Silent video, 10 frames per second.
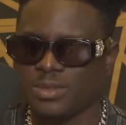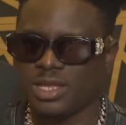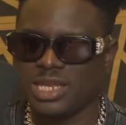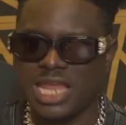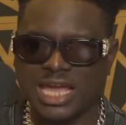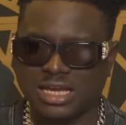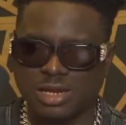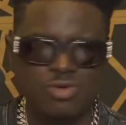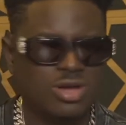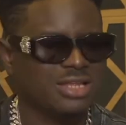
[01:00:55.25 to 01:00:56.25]
Like,
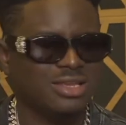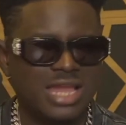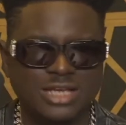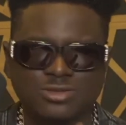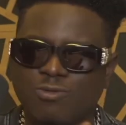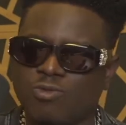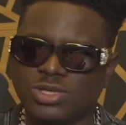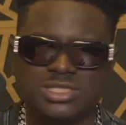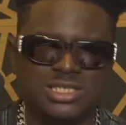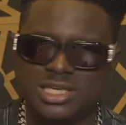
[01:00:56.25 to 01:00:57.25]
look at the likes of
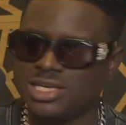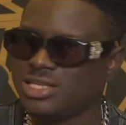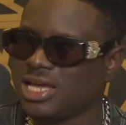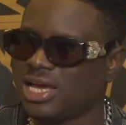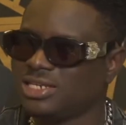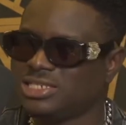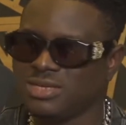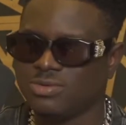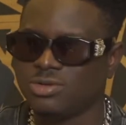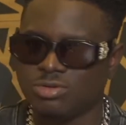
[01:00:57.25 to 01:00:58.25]
Wizkid and
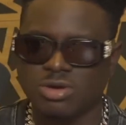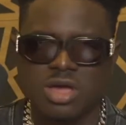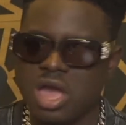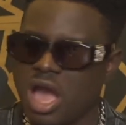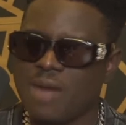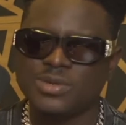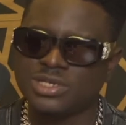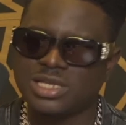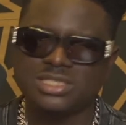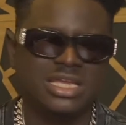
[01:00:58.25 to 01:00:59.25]
Davido. I'm not
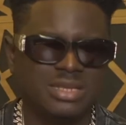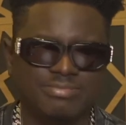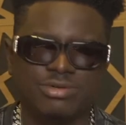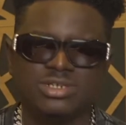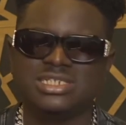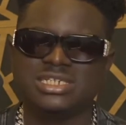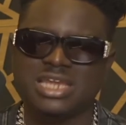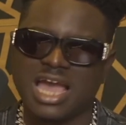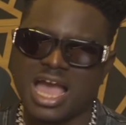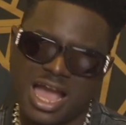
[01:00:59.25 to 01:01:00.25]
sure there's anybody
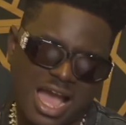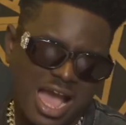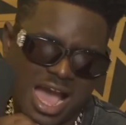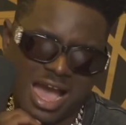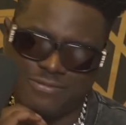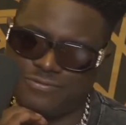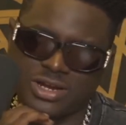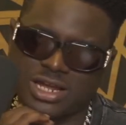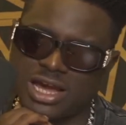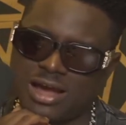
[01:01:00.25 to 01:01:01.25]
in
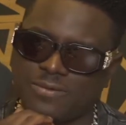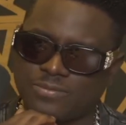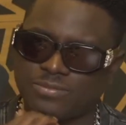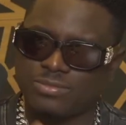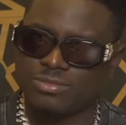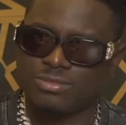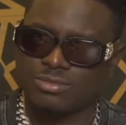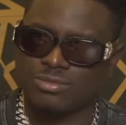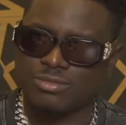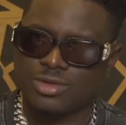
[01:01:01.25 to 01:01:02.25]
Africa
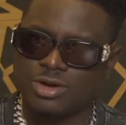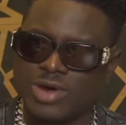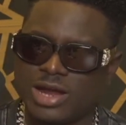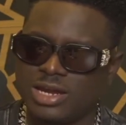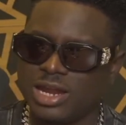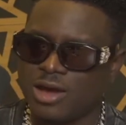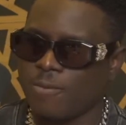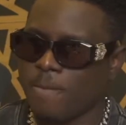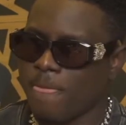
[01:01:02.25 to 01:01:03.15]
right now